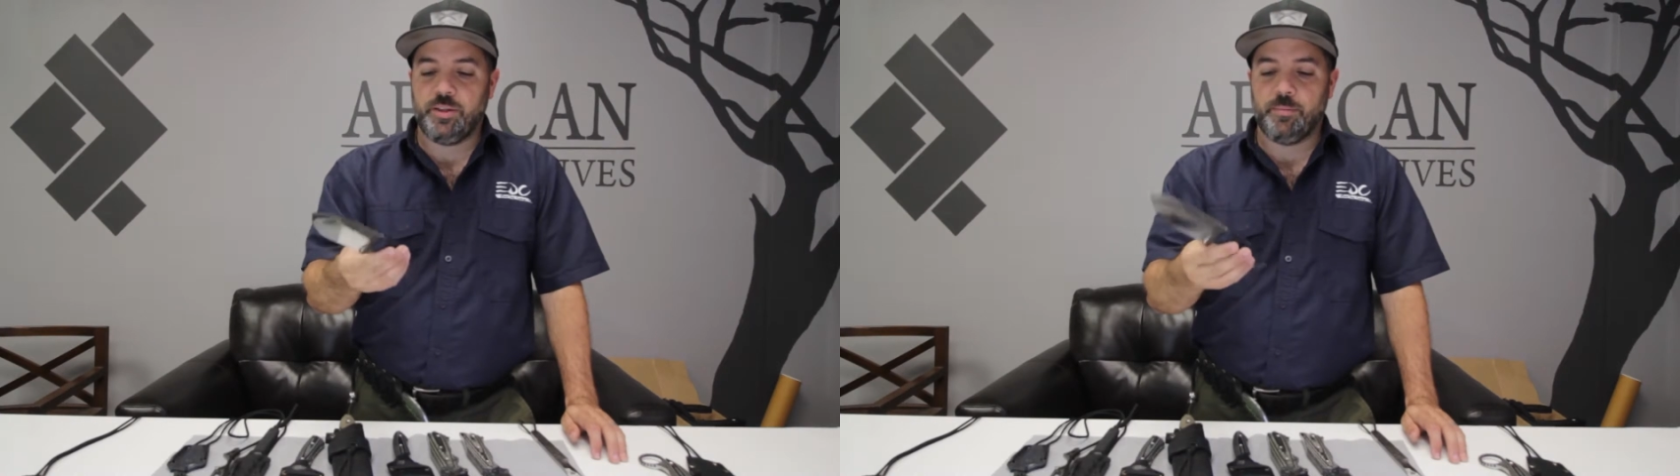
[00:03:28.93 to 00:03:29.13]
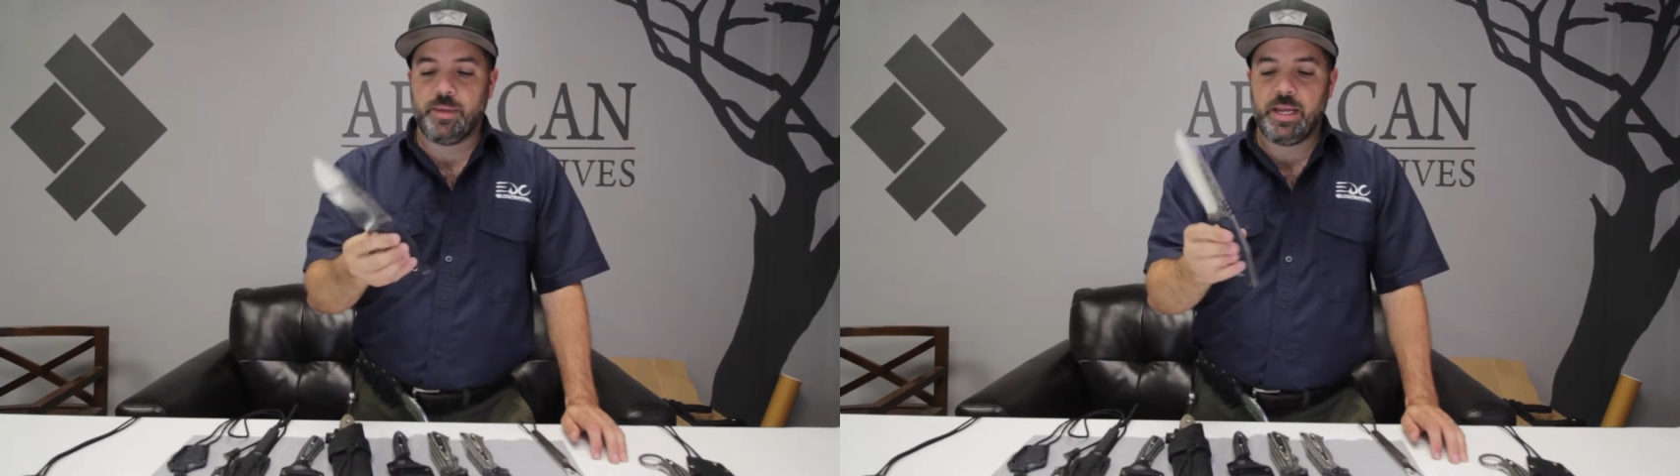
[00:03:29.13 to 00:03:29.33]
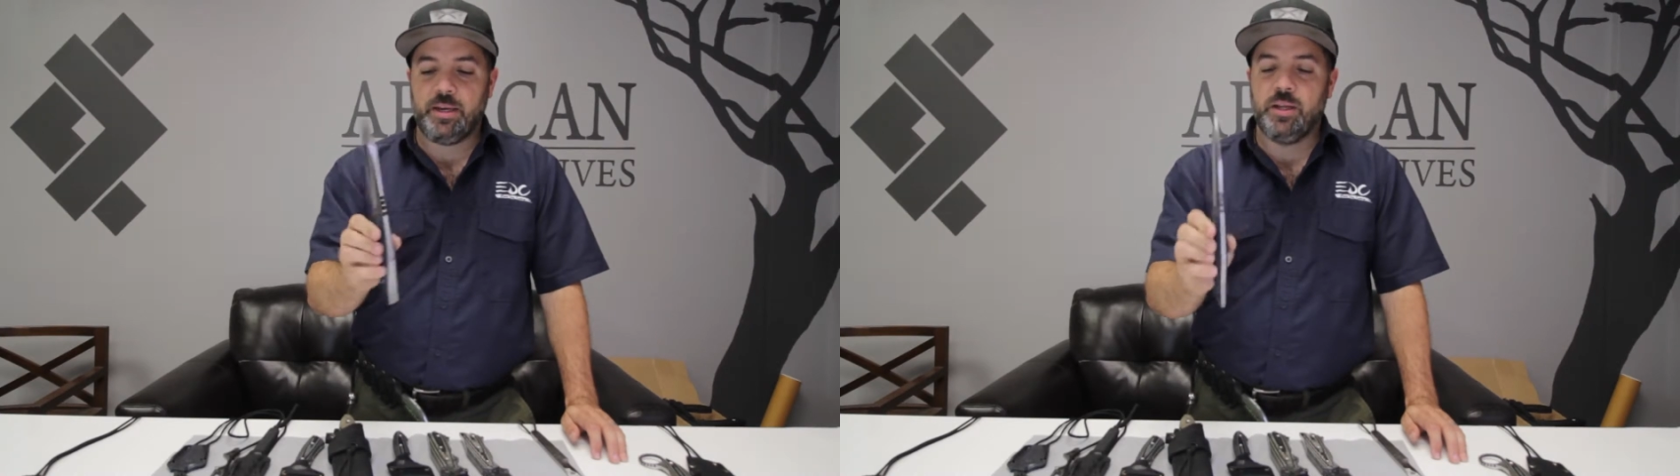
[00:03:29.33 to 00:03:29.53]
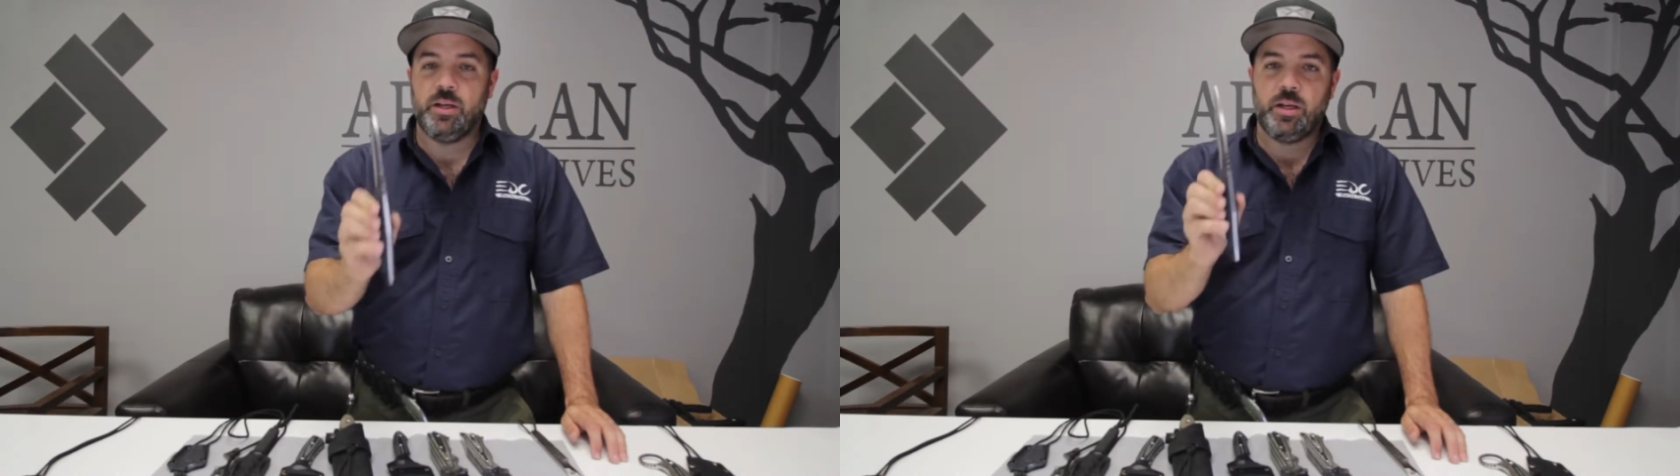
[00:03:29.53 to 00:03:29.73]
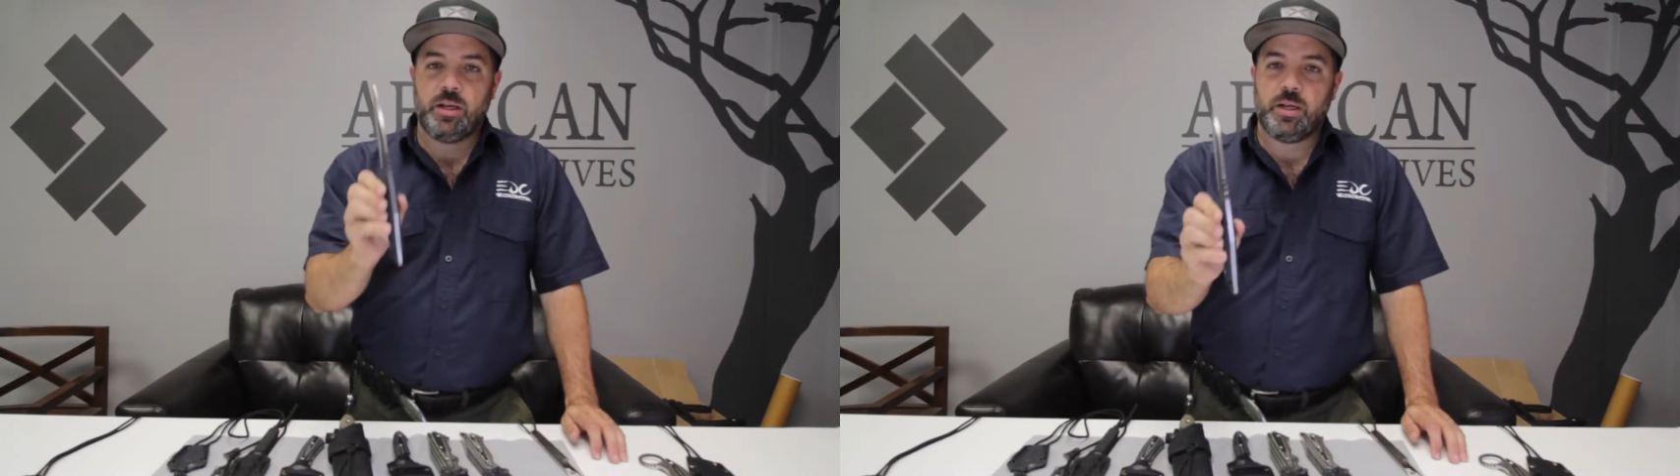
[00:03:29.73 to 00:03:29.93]
They're made
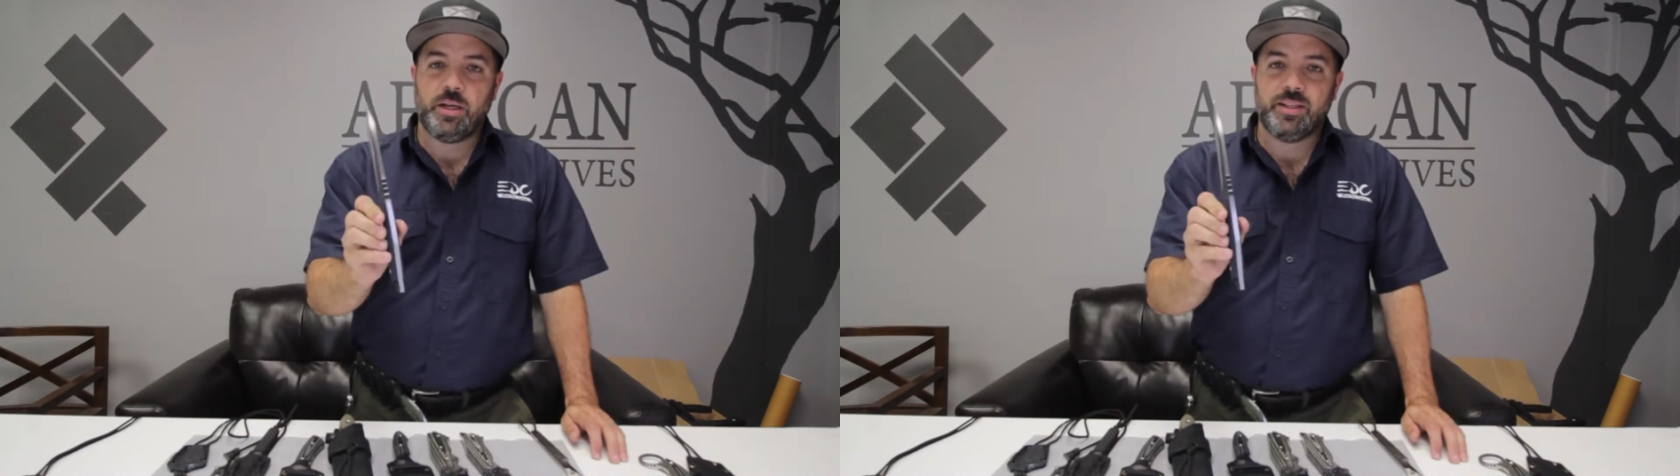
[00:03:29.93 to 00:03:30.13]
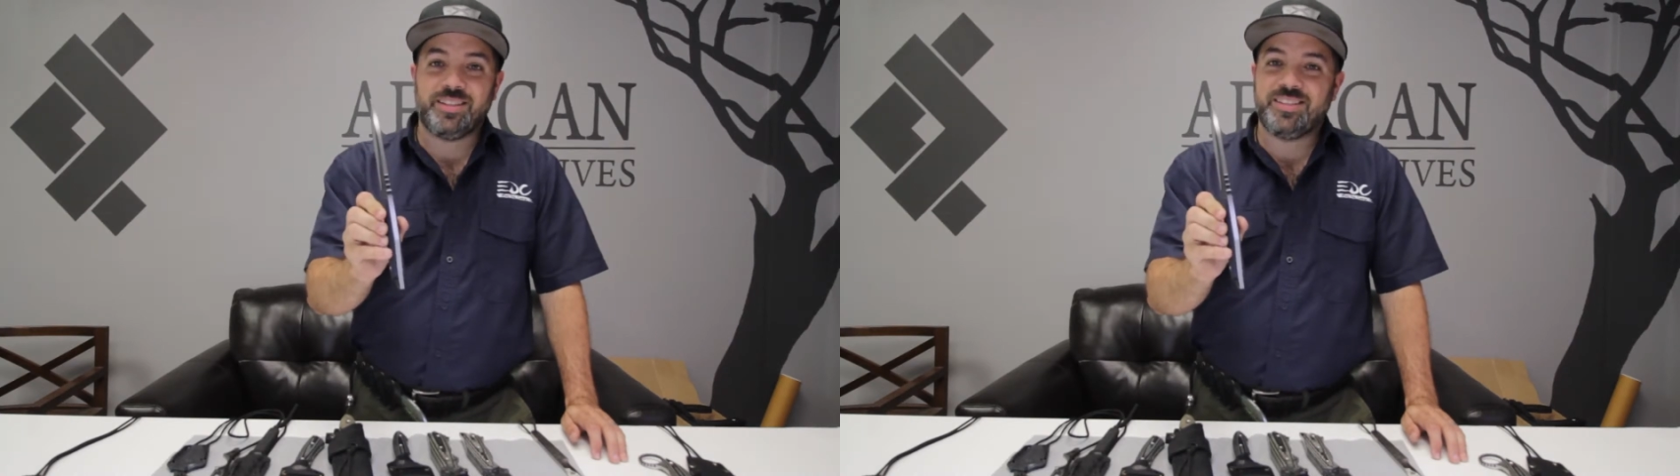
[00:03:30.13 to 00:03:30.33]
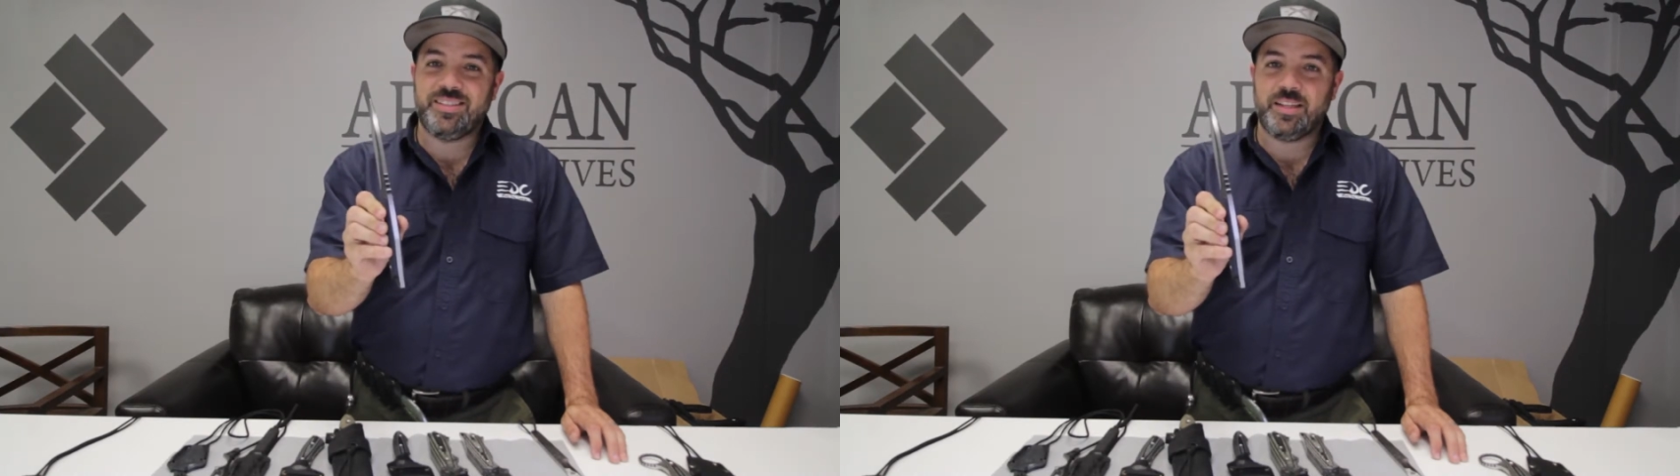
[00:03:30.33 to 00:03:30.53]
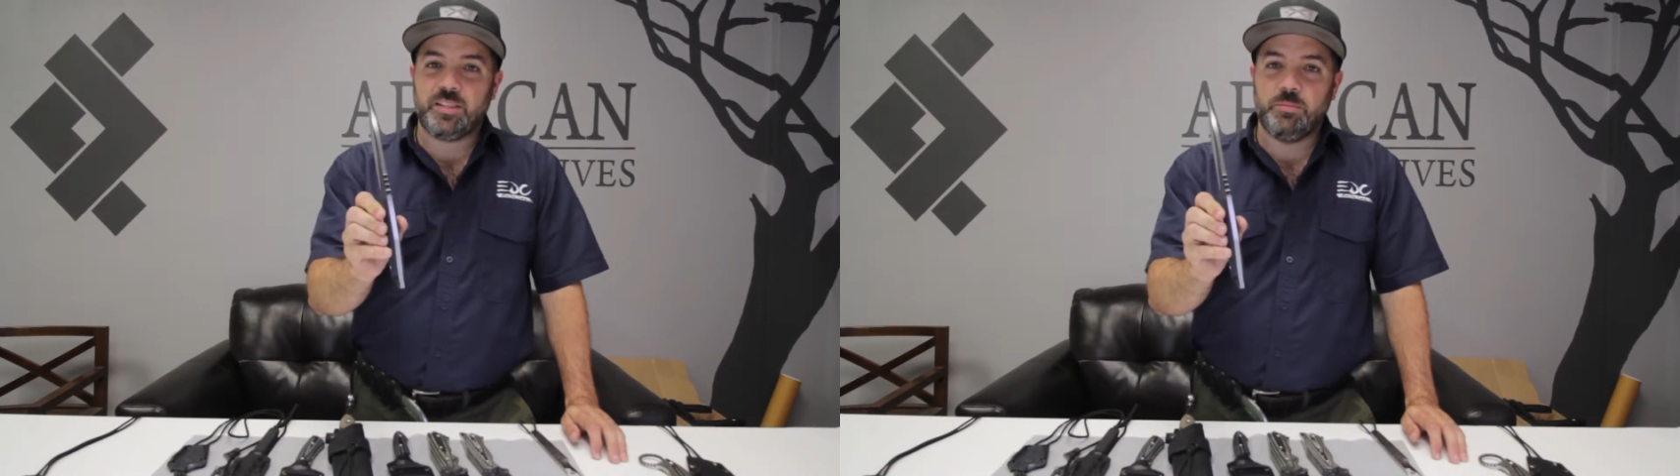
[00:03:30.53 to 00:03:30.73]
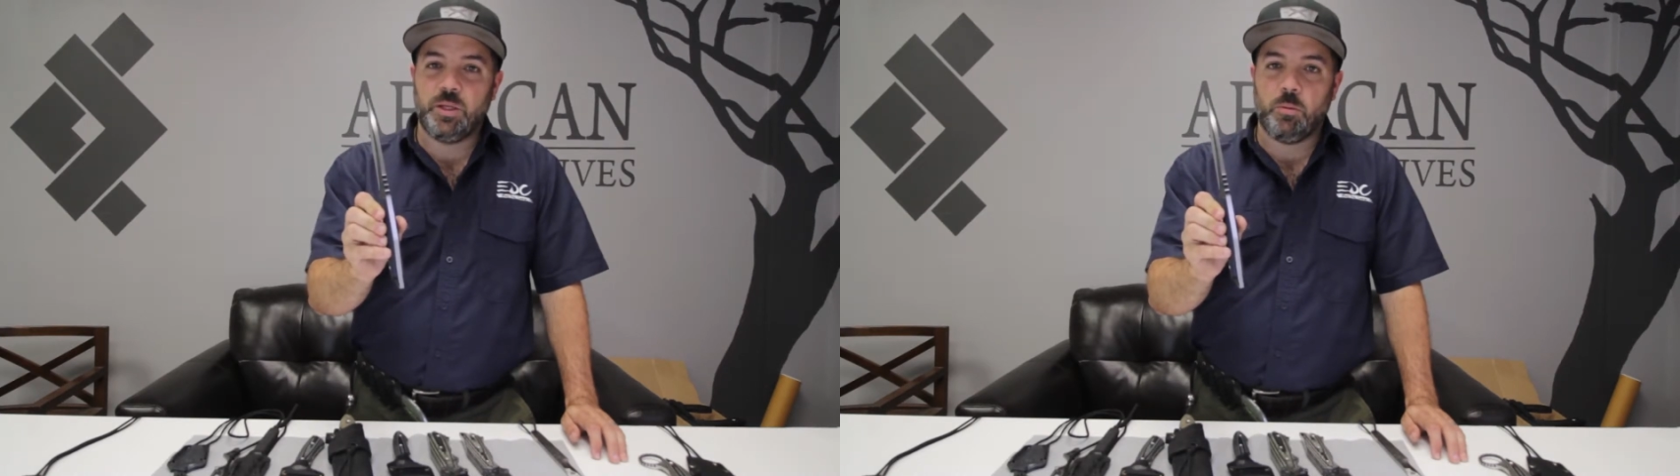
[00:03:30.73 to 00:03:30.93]

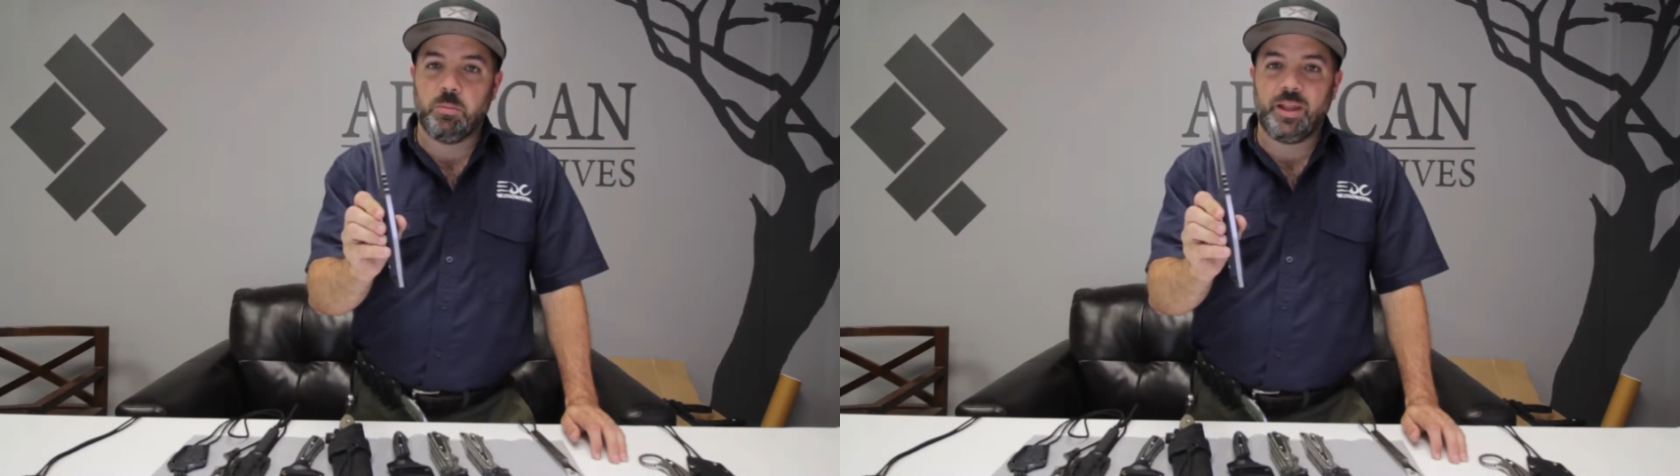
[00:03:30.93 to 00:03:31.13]
6mm